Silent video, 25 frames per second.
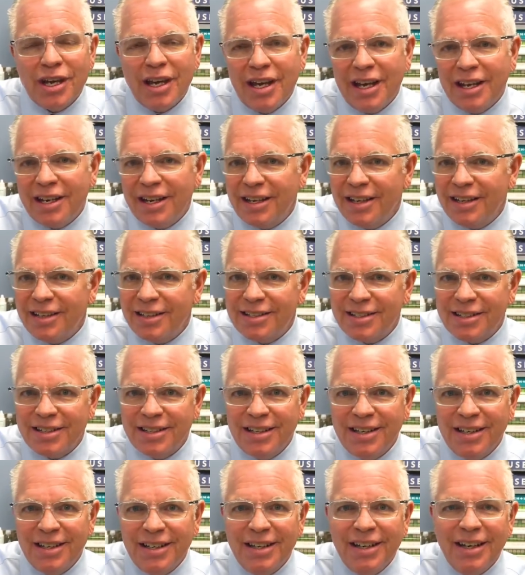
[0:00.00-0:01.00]
headaches,
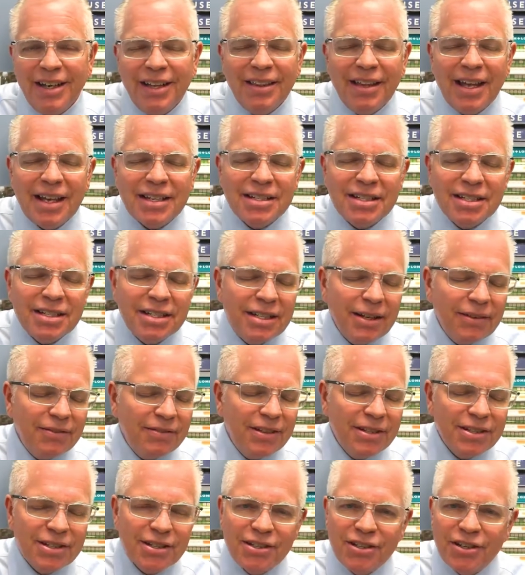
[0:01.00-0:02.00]
that
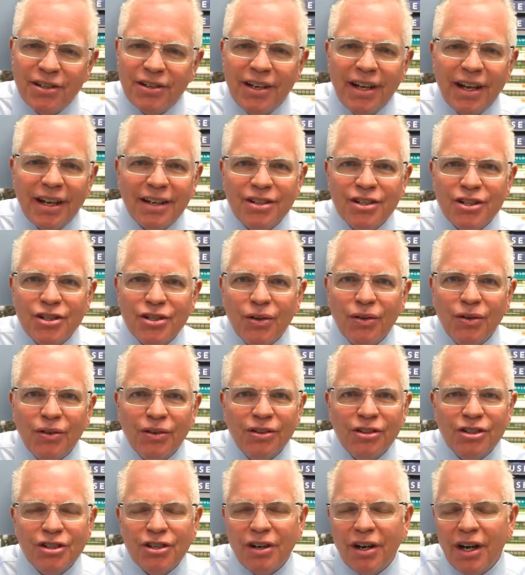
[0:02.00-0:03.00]
stiffness in your neck and
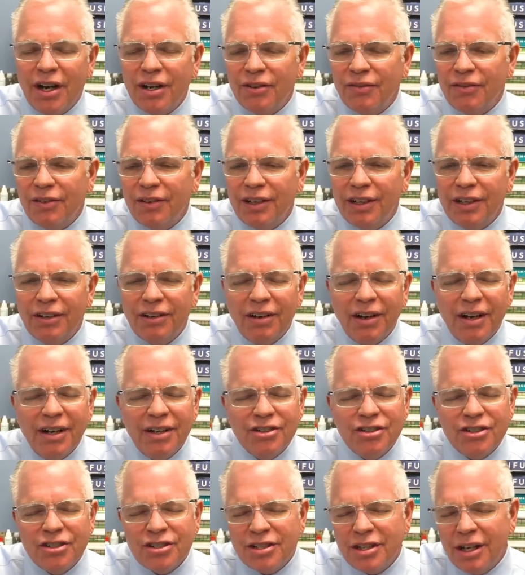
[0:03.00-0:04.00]
shoulders, your eyes feeling dry,
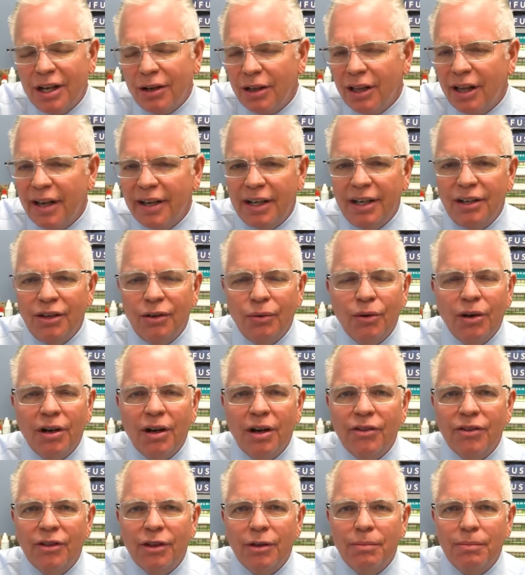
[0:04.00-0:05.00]
and just not liking to work
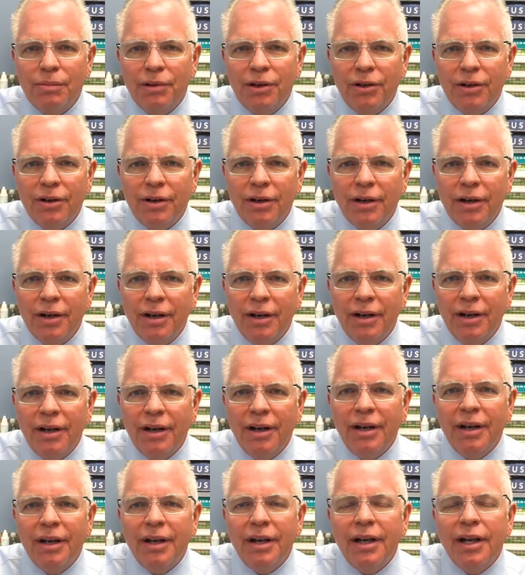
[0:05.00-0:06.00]
on the computer.
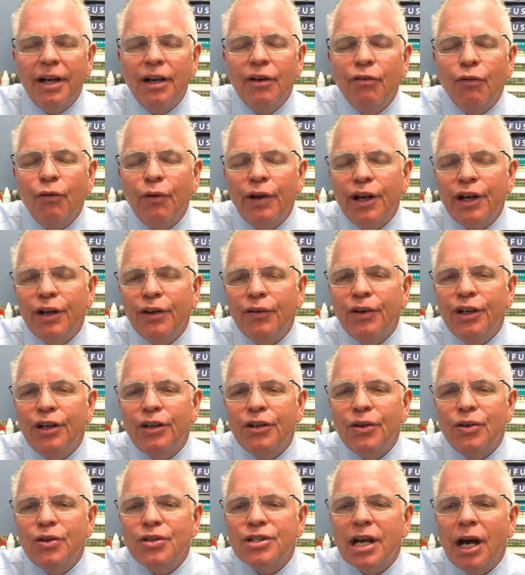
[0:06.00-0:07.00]
If we can
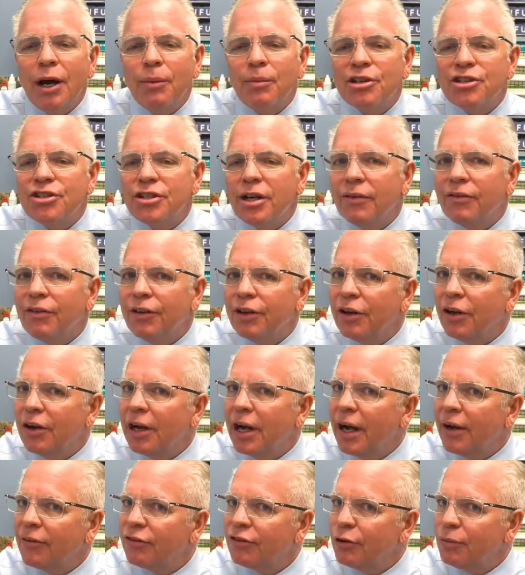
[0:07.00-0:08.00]
reduce how much effort you're
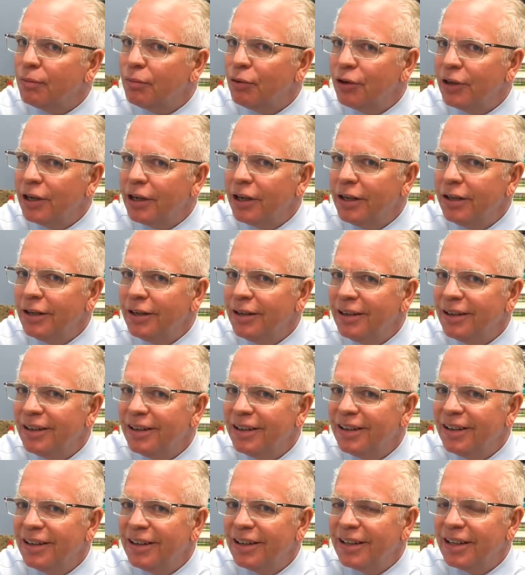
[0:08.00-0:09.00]
having to put in
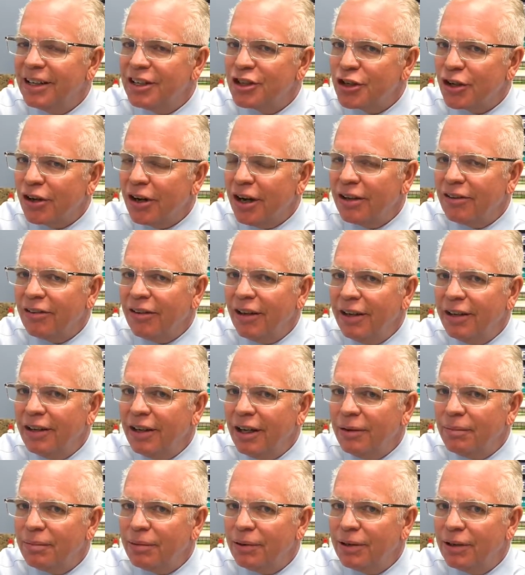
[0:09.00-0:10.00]
to get your eyes lined
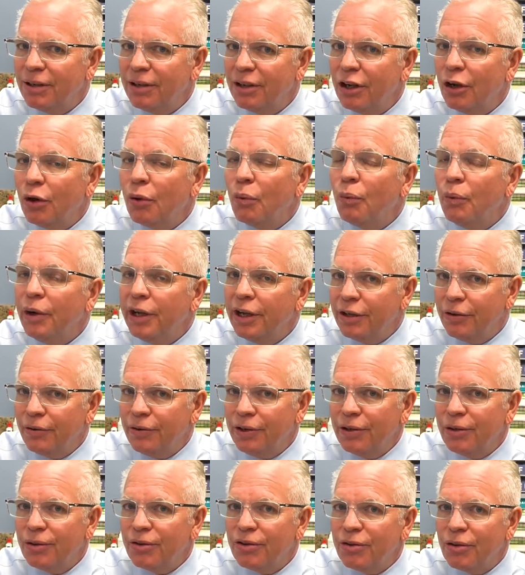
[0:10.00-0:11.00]
up, we can
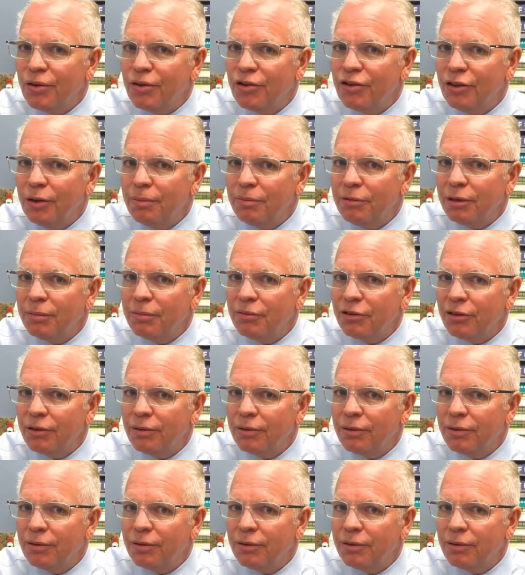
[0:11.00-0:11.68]
reduce those symptoms.